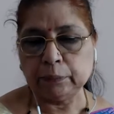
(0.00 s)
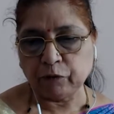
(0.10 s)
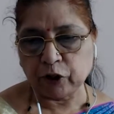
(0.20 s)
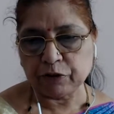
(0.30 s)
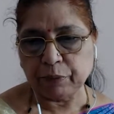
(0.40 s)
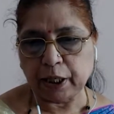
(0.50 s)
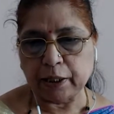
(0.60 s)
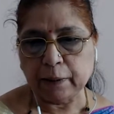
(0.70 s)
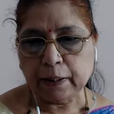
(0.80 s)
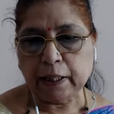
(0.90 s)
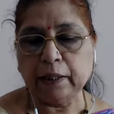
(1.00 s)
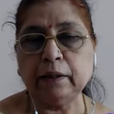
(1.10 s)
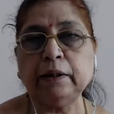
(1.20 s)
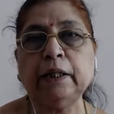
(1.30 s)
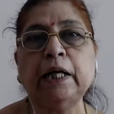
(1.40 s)
was made in
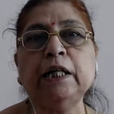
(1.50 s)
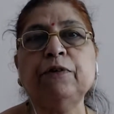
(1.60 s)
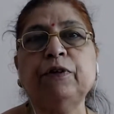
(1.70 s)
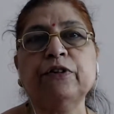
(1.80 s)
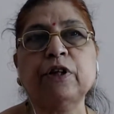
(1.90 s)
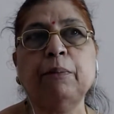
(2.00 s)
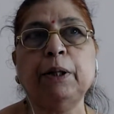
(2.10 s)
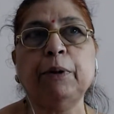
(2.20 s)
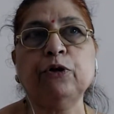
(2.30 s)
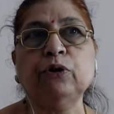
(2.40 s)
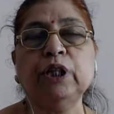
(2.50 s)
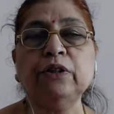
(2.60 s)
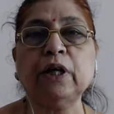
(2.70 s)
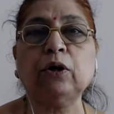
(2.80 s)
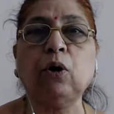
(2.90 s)
the 91st Amendment. So
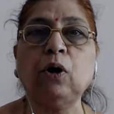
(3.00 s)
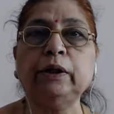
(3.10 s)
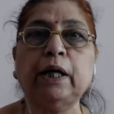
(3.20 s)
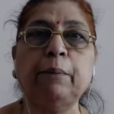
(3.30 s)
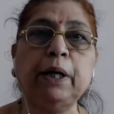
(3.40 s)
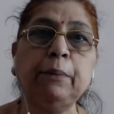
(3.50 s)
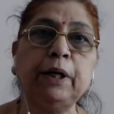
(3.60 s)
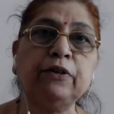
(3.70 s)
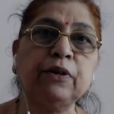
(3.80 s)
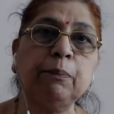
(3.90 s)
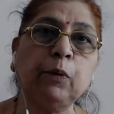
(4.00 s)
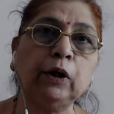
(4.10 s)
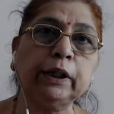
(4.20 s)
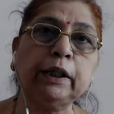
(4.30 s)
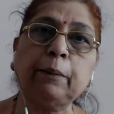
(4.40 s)
these are all the amendments,
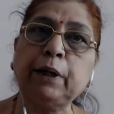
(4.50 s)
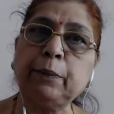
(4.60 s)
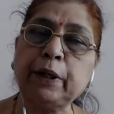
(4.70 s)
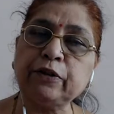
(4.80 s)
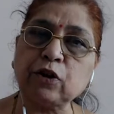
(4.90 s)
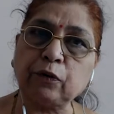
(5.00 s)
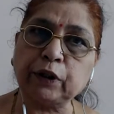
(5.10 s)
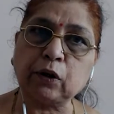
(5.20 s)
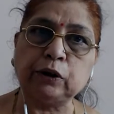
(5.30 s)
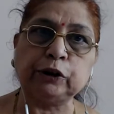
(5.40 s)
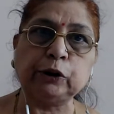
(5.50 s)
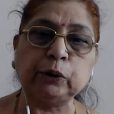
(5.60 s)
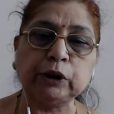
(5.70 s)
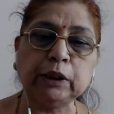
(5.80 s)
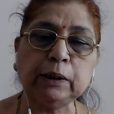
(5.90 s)
important amendments of the
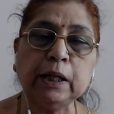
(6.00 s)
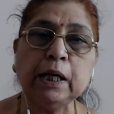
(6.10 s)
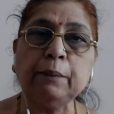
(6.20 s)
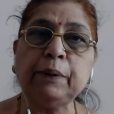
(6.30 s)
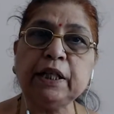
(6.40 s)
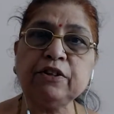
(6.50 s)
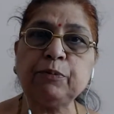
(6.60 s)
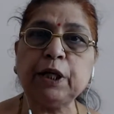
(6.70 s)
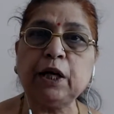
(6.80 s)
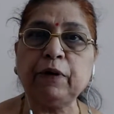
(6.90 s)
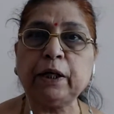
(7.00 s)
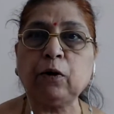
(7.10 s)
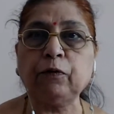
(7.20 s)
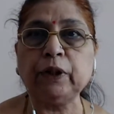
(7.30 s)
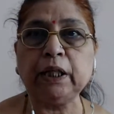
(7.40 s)
Constitution. Please be aware
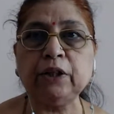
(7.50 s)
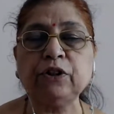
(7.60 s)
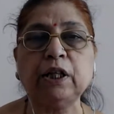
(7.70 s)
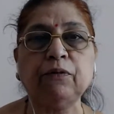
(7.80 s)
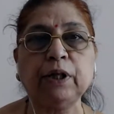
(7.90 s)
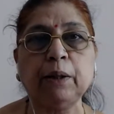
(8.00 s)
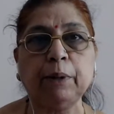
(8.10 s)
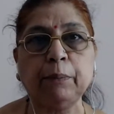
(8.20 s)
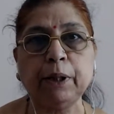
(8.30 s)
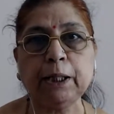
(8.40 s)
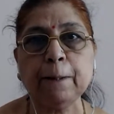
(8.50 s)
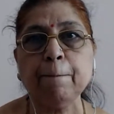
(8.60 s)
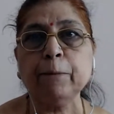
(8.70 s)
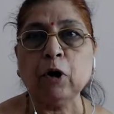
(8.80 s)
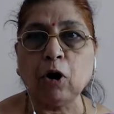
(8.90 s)
of each and every amendment.
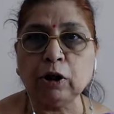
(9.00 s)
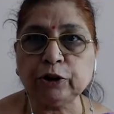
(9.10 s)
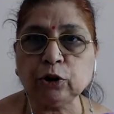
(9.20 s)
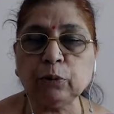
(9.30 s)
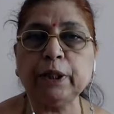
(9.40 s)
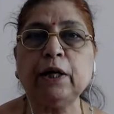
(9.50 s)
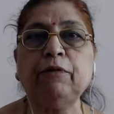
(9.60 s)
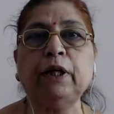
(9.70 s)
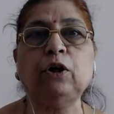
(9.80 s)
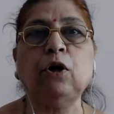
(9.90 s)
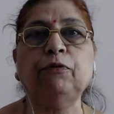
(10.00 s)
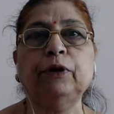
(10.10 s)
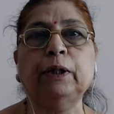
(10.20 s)
Also be aware of,